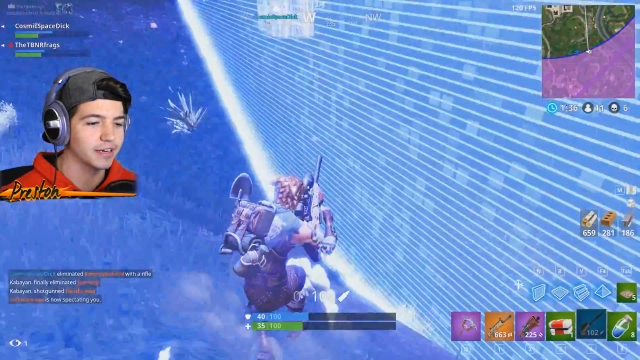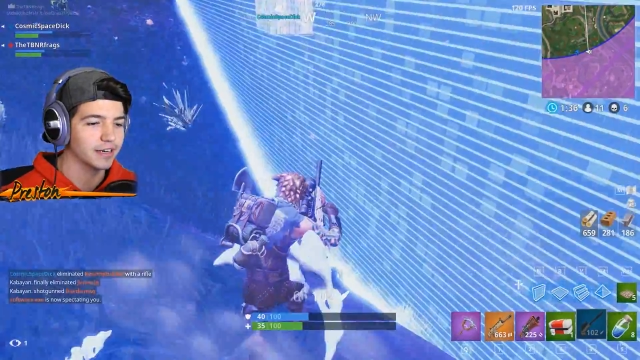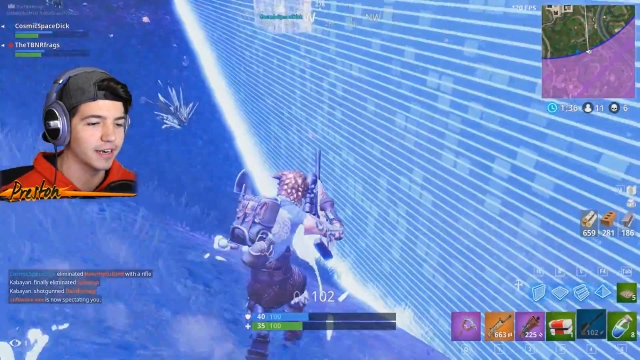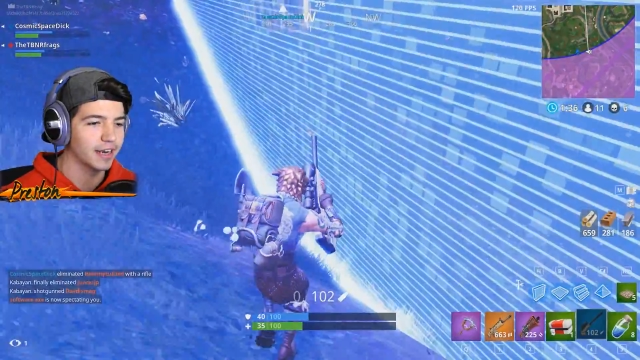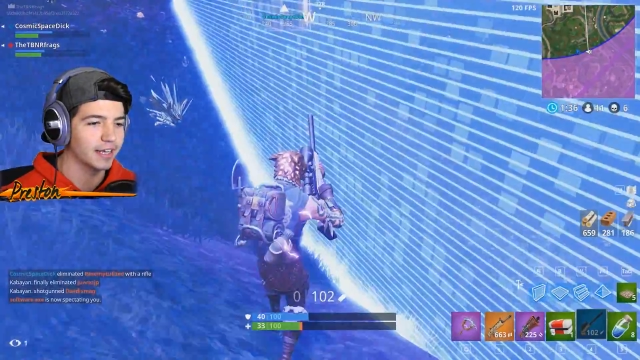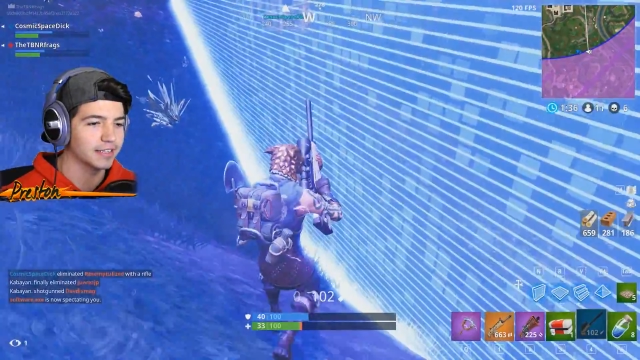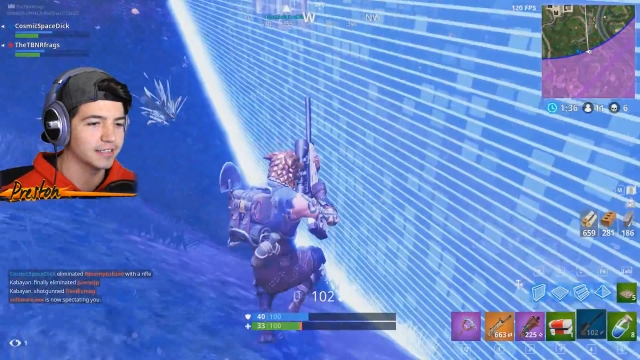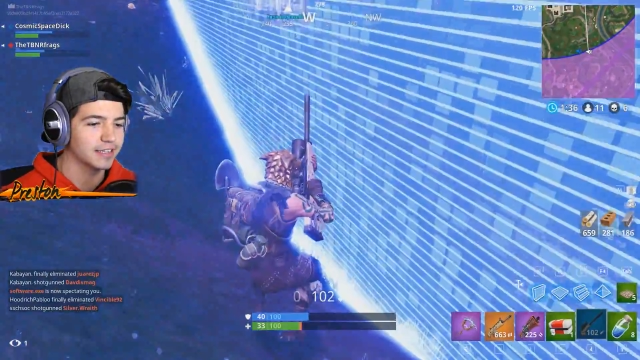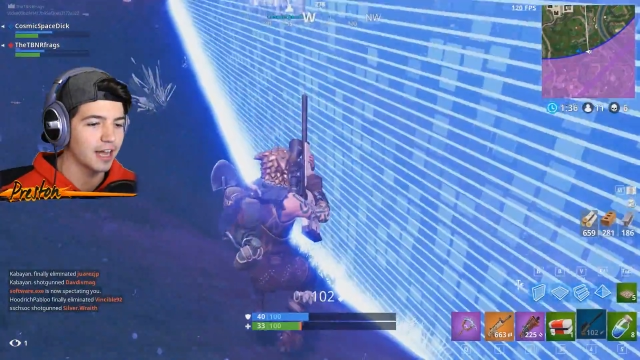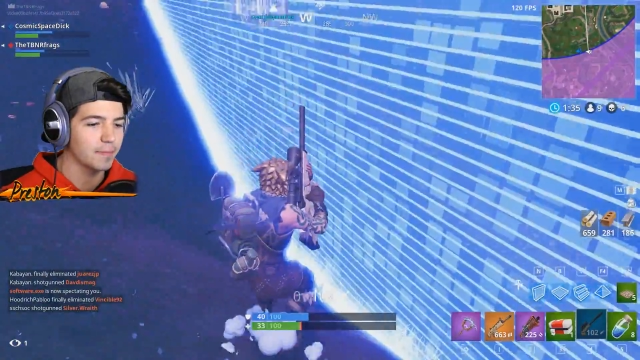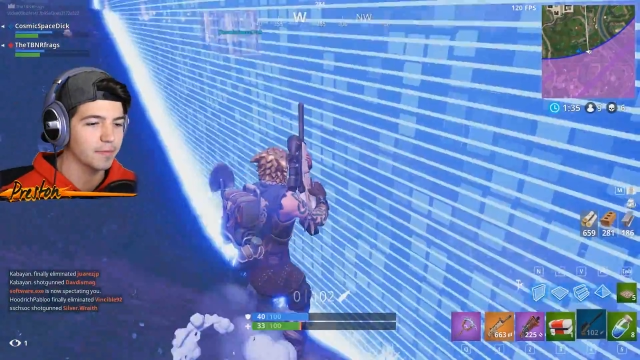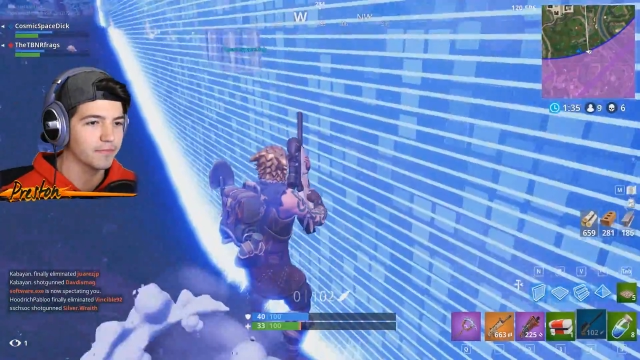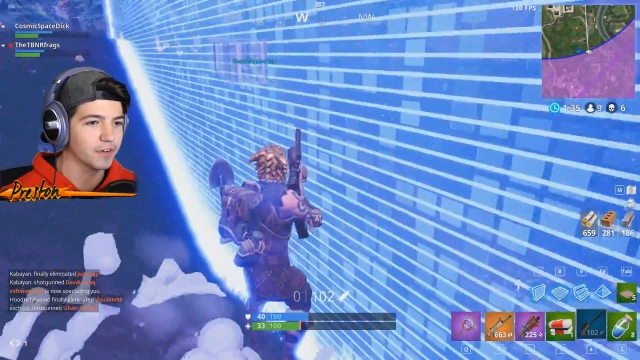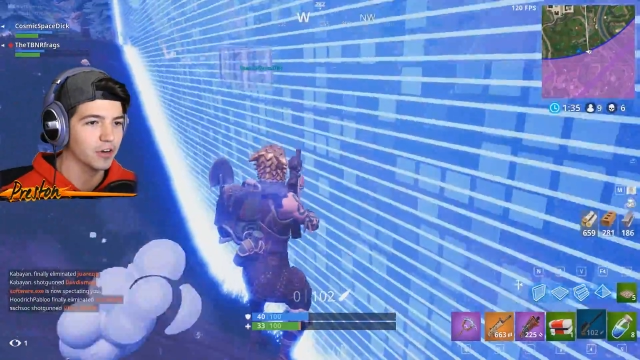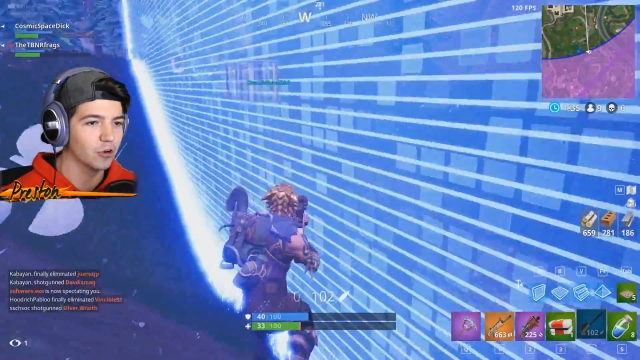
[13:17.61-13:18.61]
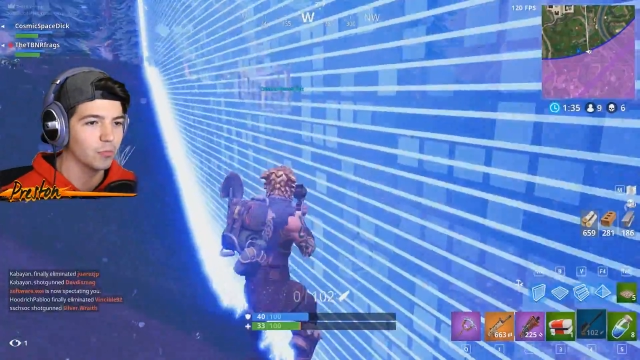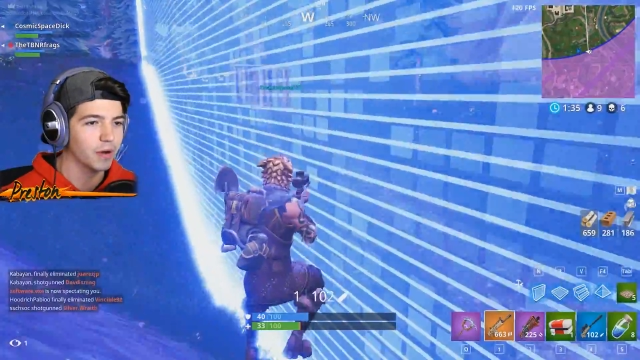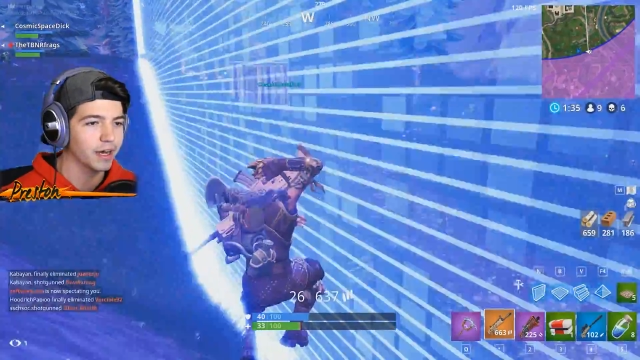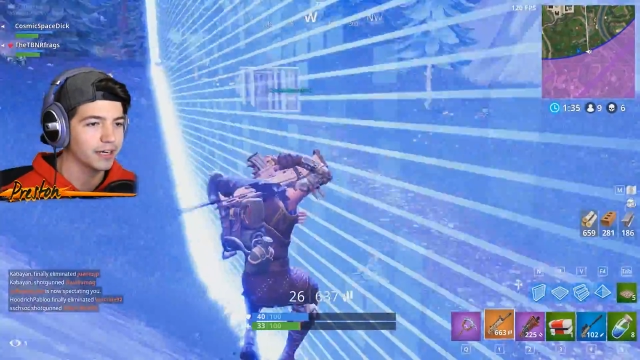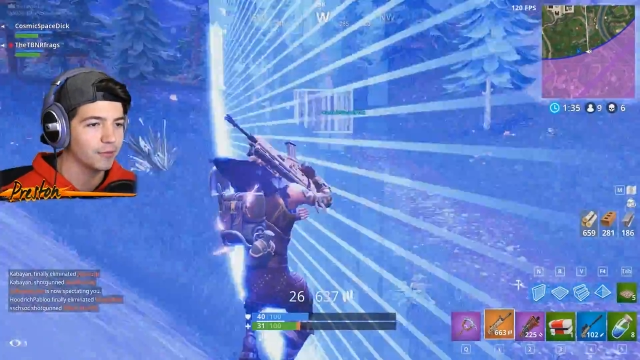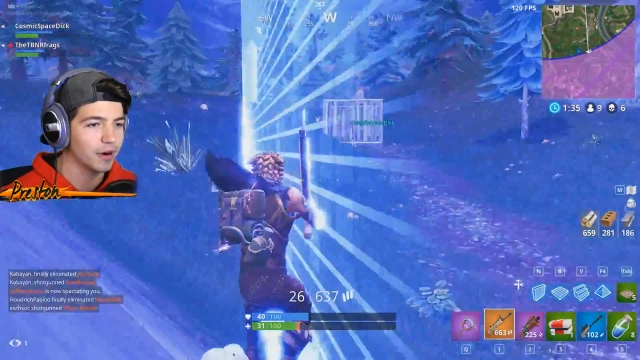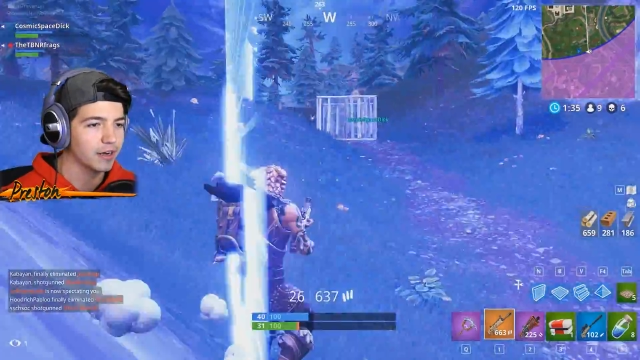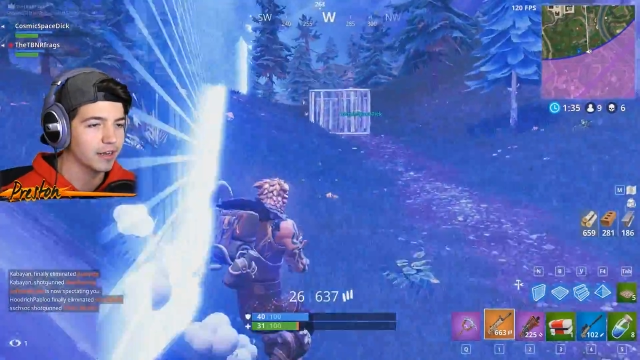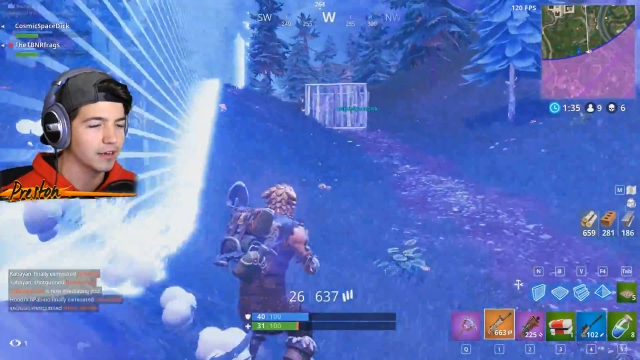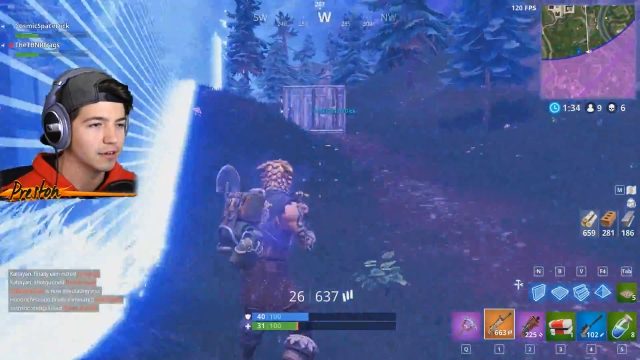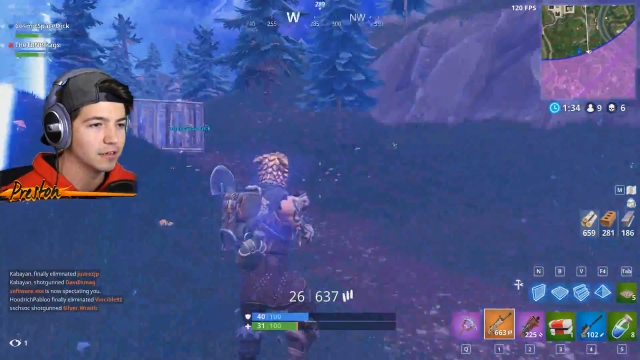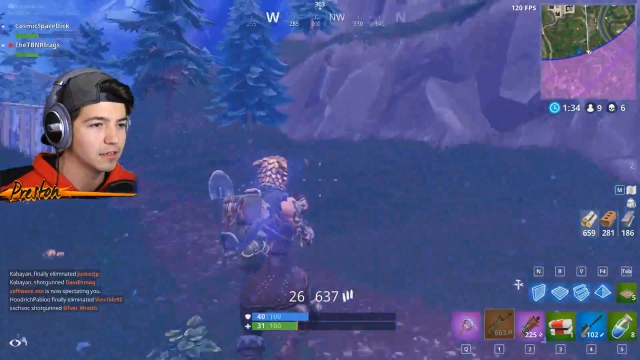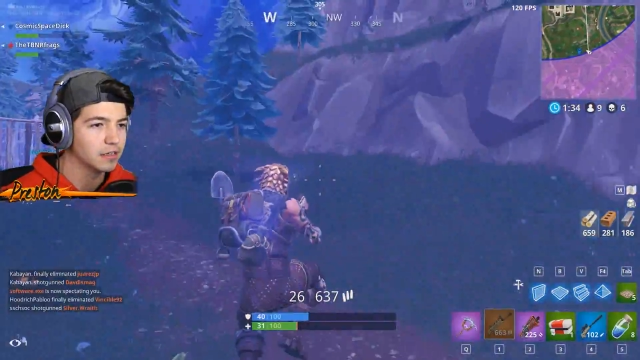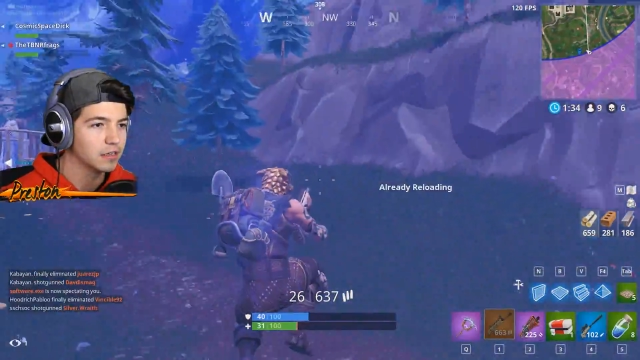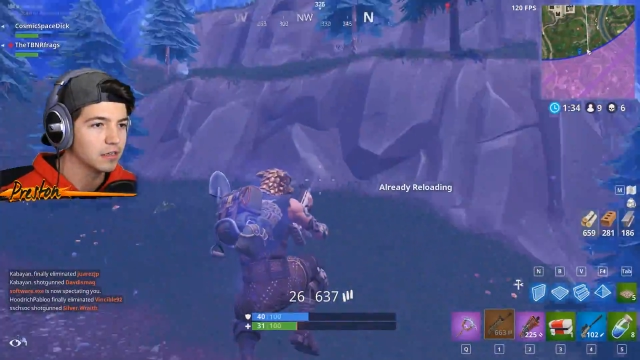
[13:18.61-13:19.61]
and it ain't stopping for nobody right now.
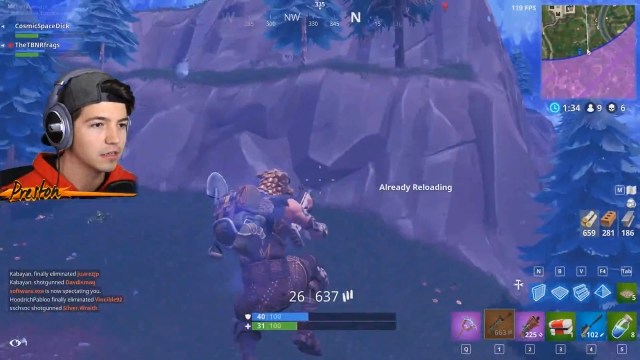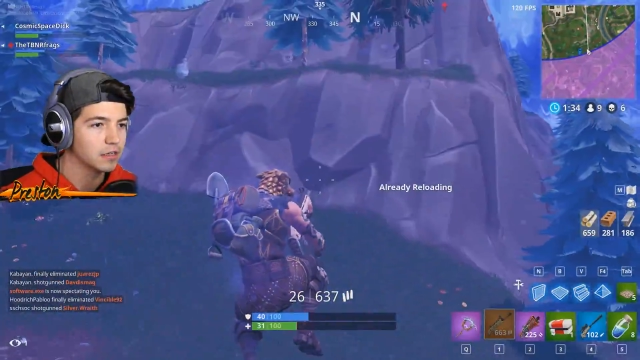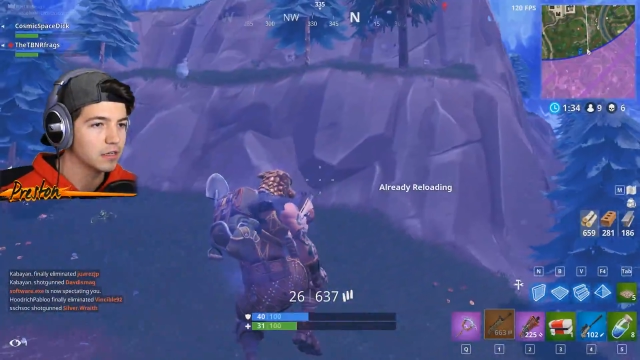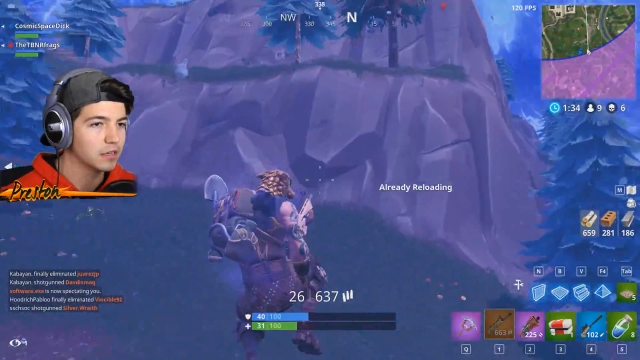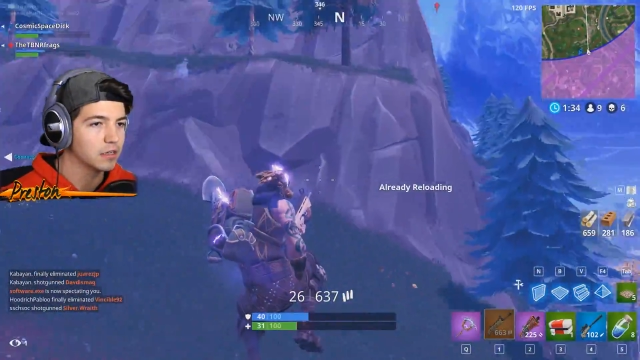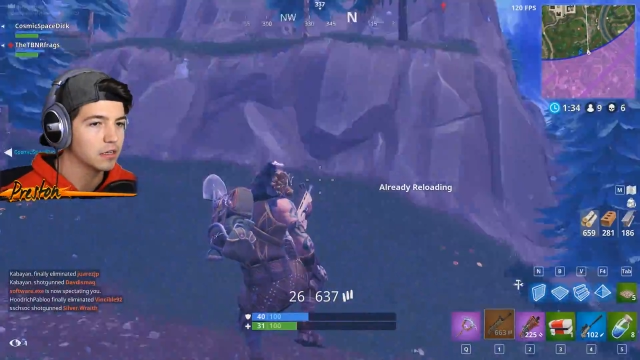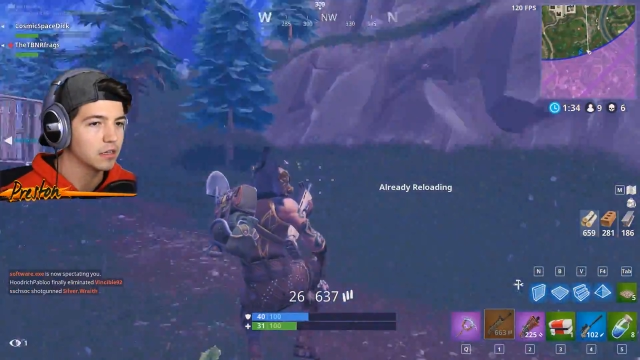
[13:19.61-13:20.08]
You want to get on